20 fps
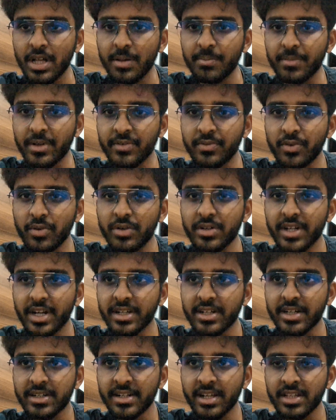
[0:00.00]
Before
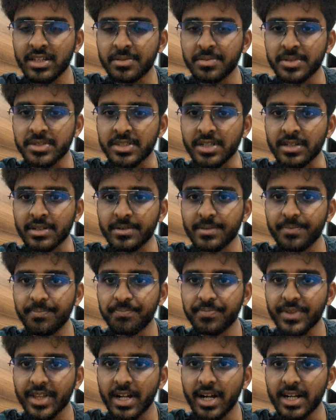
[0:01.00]
data transmission,
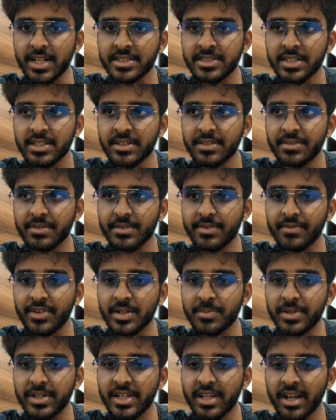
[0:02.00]
connection will
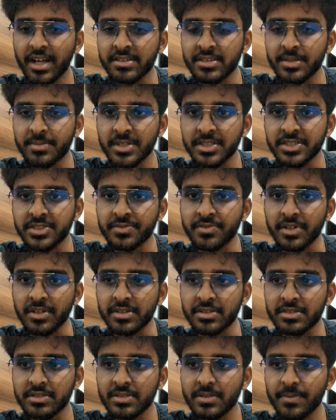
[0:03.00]
be established
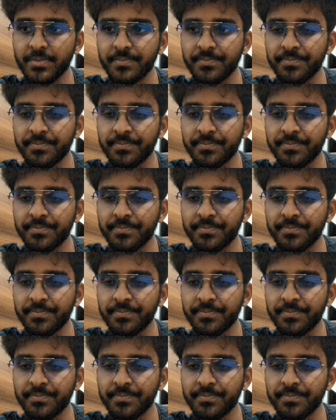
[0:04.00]
first.